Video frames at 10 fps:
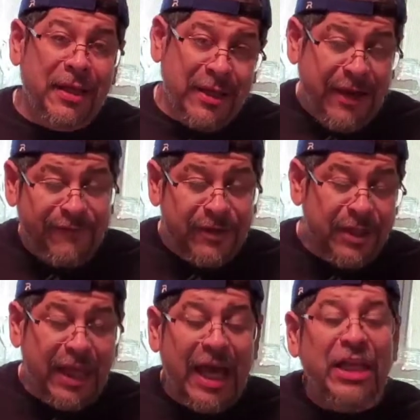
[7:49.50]
And after
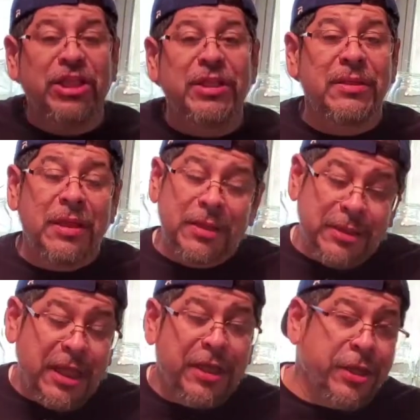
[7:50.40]
the hatching,
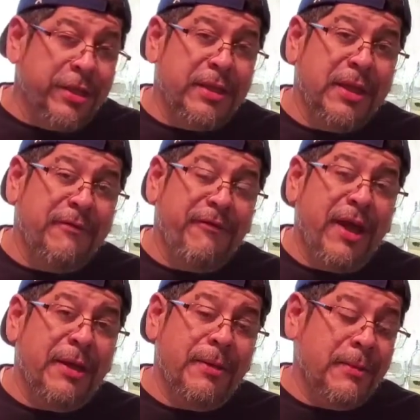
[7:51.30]
take care of the
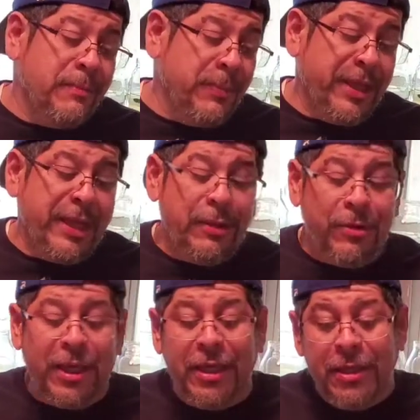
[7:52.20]
fry betta.
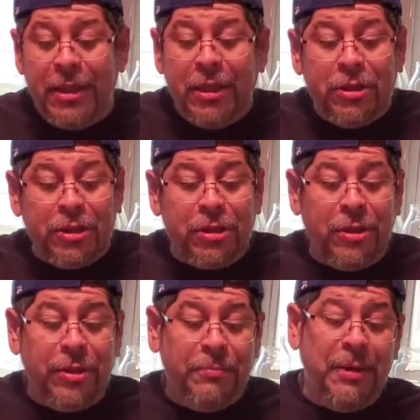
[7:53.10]
Okay,
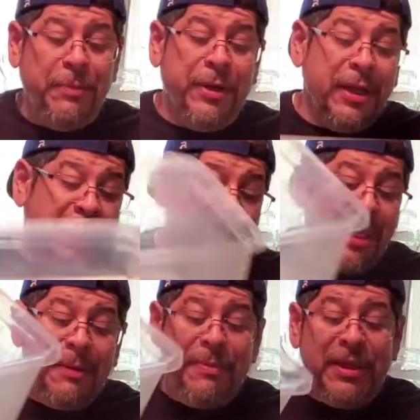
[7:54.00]
so remember,
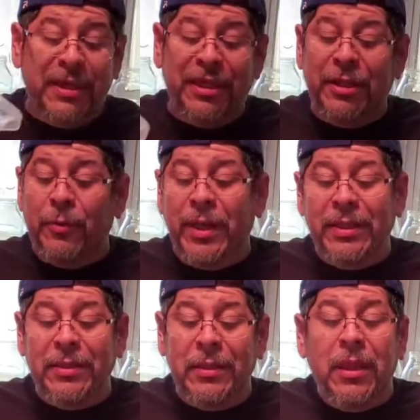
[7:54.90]
it can be either
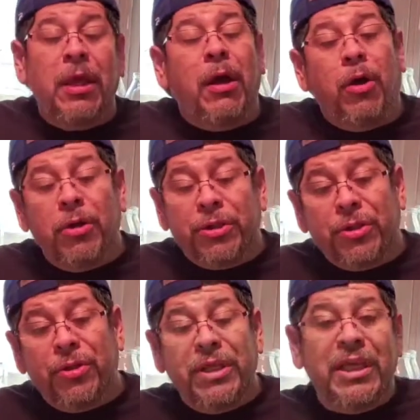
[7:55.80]
one.
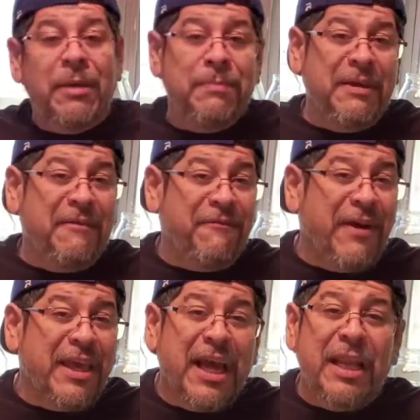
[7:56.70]
Also, it can be a
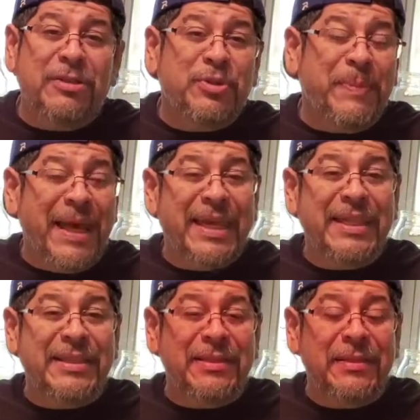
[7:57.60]
5 gallons
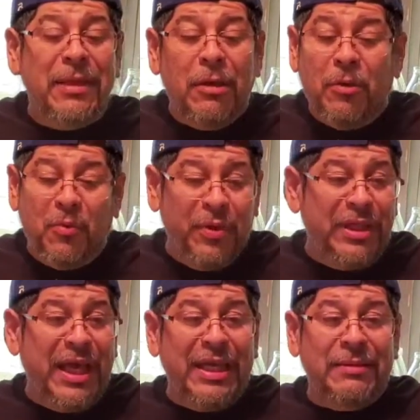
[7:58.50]
bucket
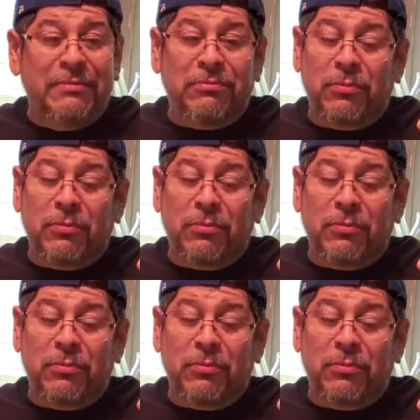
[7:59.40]
with like